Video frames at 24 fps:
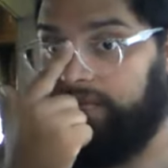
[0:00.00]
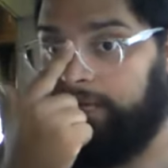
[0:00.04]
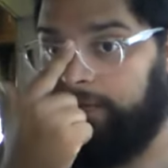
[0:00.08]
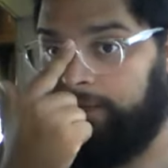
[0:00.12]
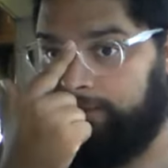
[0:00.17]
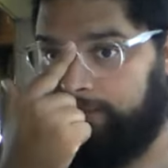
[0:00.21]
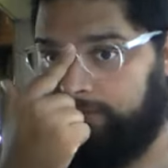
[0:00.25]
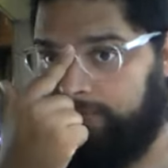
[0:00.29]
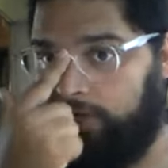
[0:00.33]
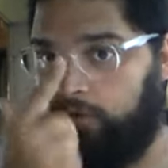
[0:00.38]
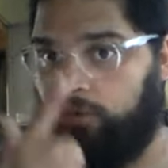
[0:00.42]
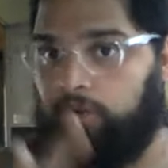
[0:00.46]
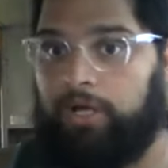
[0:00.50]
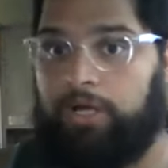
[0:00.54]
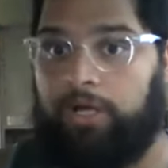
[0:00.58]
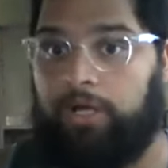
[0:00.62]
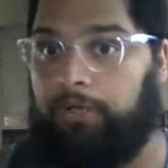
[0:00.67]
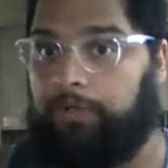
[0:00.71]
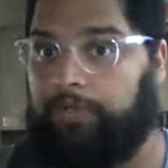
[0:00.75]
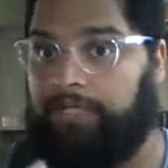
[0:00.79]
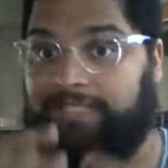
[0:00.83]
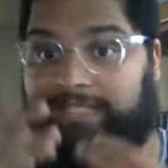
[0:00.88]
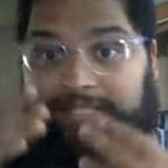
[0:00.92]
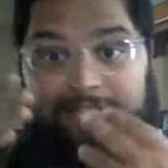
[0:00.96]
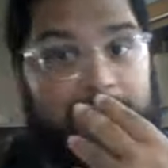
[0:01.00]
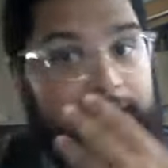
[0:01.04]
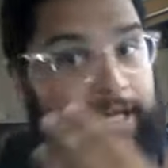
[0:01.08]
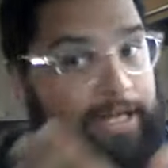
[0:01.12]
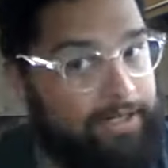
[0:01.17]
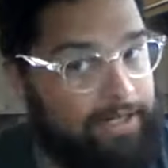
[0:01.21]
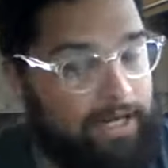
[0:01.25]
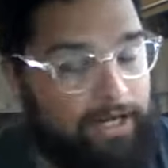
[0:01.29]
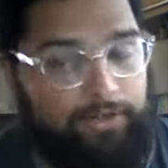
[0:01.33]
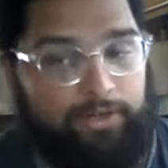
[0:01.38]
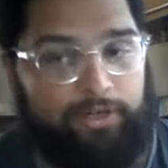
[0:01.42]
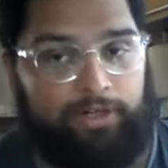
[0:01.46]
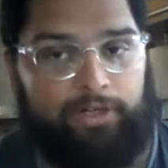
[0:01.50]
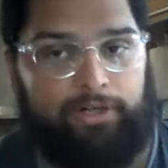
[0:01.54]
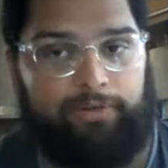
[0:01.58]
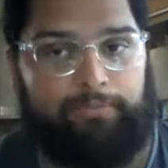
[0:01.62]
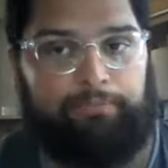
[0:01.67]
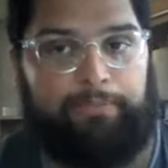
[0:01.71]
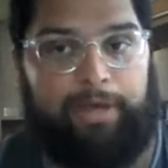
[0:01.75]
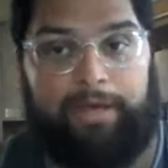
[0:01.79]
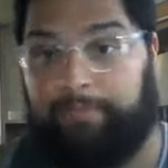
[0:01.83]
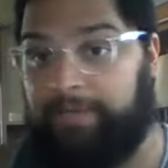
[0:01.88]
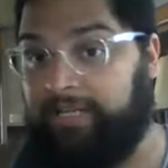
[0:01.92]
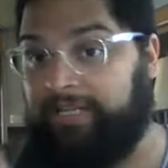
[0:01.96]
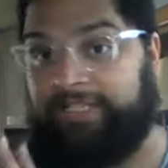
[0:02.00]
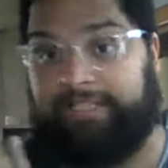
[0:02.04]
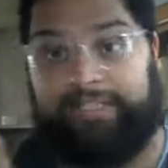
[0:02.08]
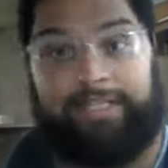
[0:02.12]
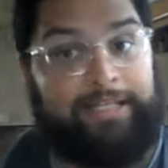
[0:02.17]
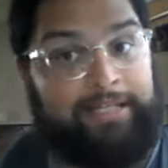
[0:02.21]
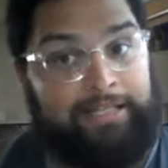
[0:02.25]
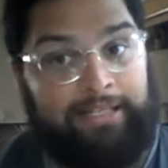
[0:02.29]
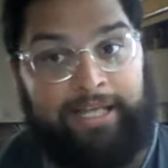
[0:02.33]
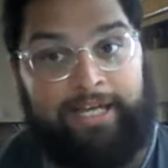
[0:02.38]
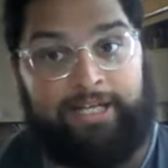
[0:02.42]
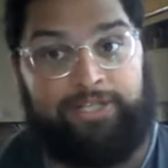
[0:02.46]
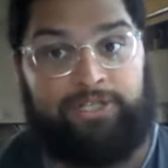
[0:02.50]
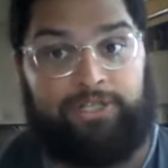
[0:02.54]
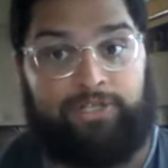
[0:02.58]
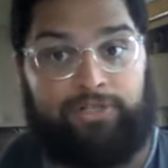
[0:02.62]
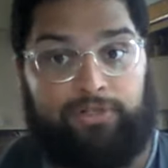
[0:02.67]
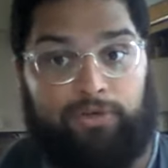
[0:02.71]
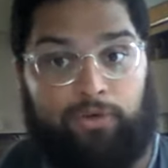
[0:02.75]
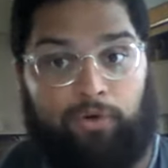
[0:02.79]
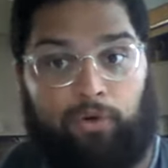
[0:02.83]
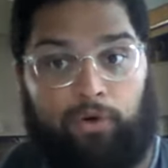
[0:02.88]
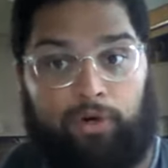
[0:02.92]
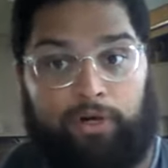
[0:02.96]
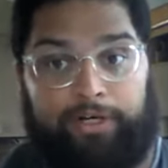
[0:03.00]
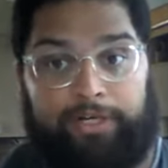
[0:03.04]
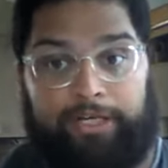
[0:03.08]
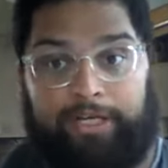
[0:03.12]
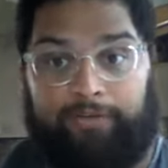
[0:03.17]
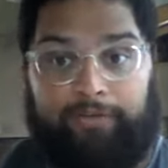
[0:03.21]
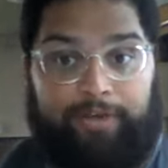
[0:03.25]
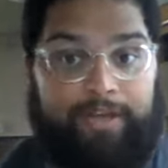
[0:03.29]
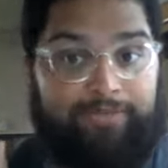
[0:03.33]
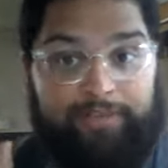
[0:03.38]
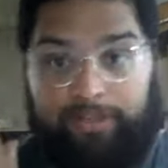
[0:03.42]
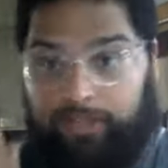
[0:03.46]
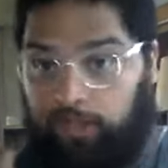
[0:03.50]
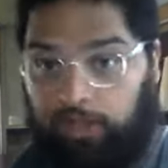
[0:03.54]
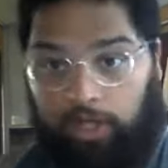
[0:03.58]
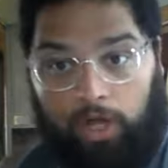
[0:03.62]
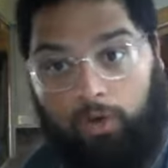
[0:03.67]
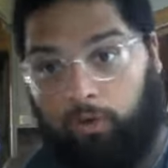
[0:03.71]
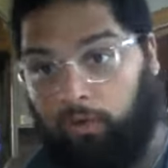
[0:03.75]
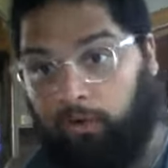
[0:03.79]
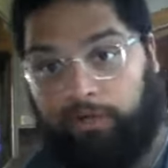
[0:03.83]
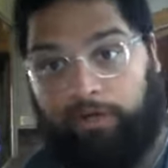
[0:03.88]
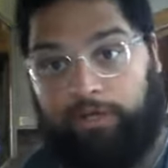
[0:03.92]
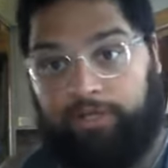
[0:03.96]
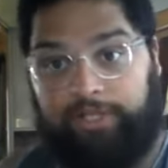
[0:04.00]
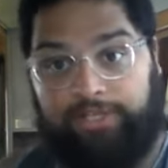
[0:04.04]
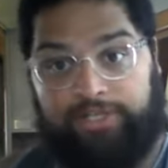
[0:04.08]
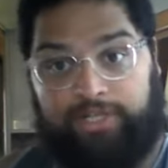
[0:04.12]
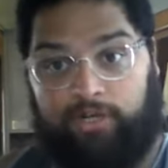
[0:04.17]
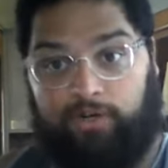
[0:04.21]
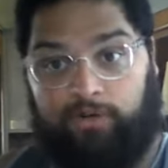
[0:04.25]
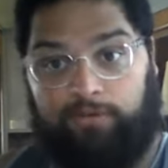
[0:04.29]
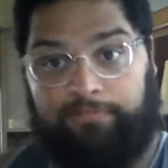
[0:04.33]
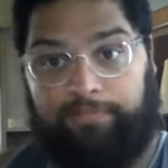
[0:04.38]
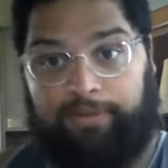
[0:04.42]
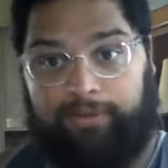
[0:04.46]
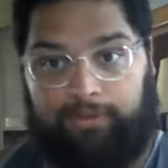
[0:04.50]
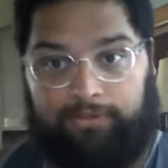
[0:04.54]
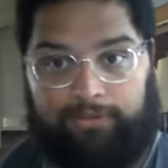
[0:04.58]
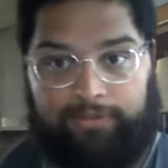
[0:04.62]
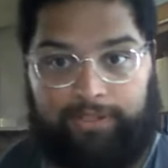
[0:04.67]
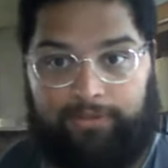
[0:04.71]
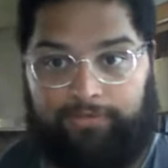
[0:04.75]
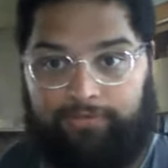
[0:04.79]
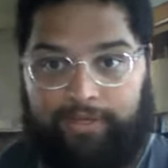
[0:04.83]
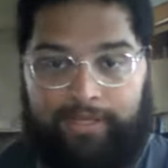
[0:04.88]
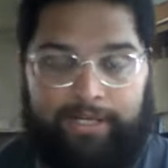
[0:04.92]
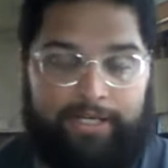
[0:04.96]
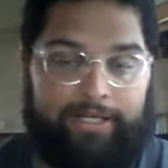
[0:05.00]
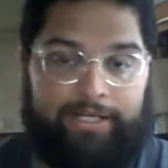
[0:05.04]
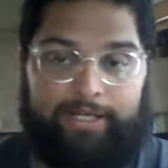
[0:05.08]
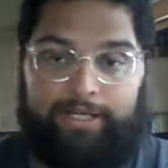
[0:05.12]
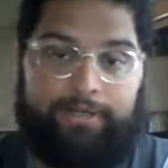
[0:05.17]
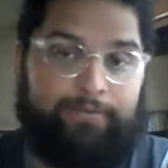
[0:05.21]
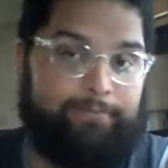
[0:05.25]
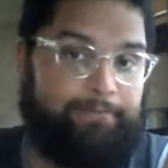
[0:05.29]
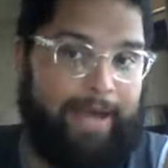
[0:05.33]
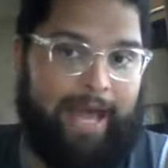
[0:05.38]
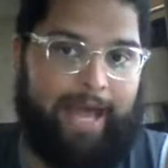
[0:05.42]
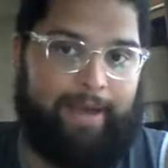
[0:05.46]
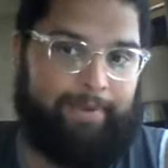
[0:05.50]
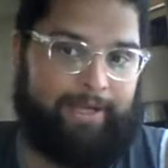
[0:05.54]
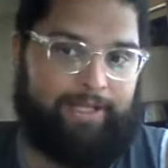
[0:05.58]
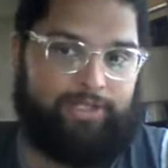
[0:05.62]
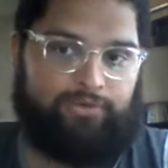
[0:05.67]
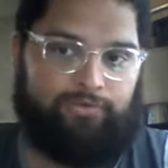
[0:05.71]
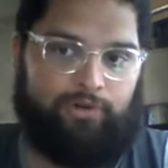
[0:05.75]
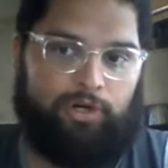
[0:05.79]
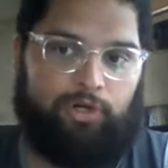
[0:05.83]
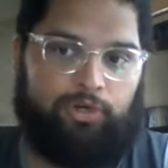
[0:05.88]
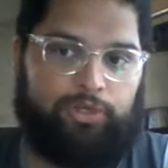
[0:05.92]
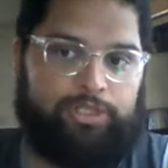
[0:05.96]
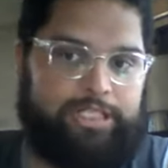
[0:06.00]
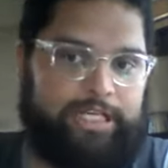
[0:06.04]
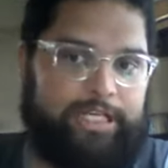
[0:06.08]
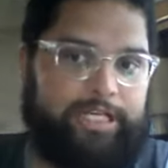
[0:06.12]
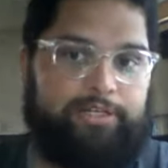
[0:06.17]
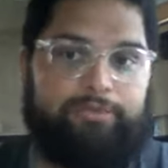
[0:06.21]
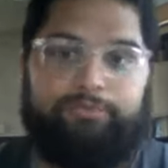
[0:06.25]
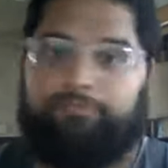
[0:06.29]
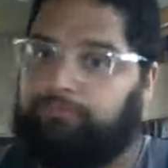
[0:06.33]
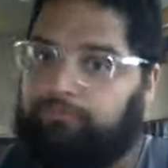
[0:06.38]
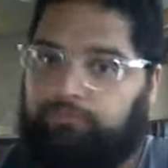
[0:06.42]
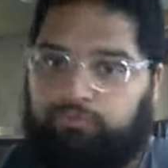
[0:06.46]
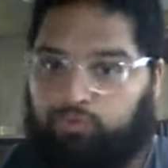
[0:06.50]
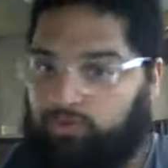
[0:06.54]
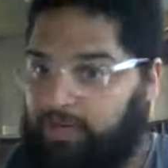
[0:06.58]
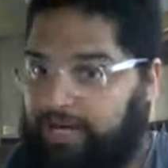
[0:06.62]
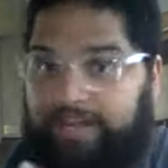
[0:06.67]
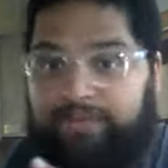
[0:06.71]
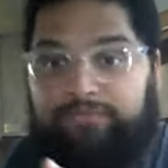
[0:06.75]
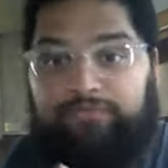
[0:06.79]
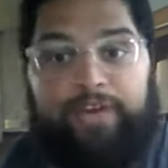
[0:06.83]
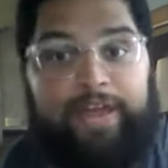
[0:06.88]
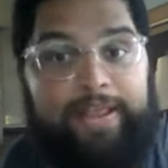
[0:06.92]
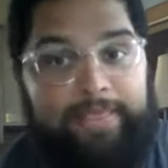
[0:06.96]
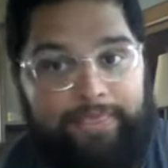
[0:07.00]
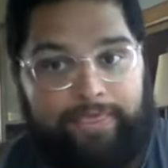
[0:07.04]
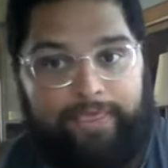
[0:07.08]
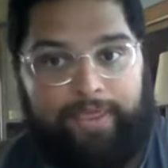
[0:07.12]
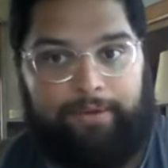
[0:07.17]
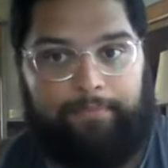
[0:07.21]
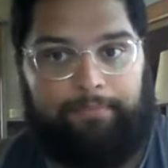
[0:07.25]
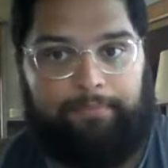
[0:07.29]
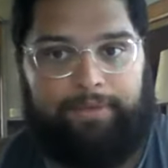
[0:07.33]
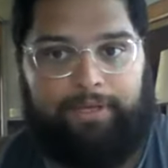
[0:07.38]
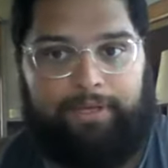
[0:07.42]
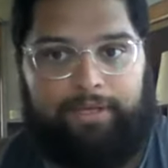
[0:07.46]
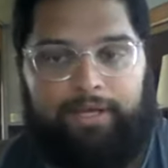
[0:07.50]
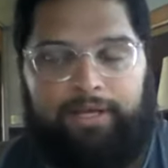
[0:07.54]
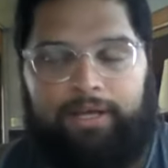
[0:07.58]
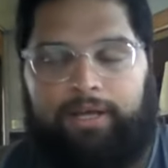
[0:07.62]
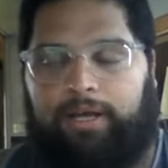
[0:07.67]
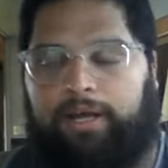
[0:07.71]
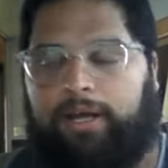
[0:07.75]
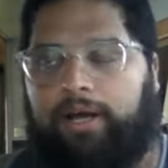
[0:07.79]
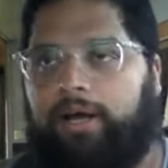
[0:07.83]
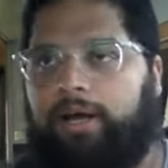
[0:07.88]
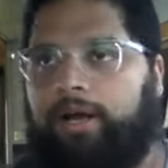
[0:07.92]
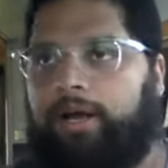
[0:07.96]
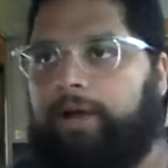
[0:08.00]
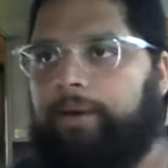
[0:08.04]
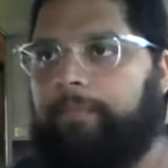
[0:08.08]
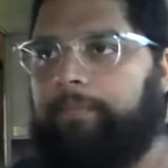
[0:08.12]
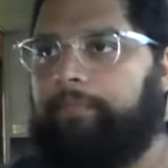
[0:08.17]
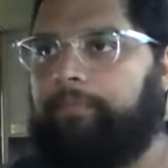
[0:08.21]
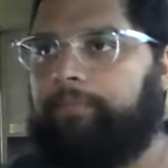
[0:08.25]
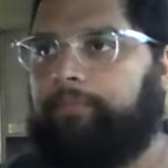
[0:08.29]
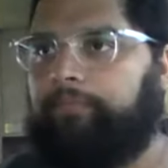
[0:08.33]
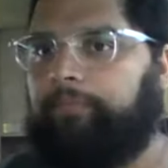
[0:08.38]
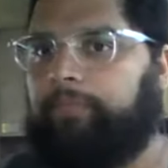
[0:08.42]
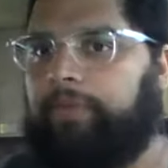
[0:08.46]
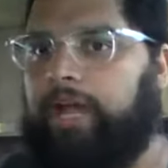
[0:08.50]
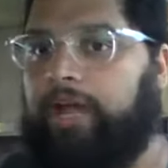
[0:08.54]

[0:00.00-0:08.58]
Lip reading: So let's take another maybe D-list or, you know, even lower on the tone pole of Batman's rogues and reinvent them.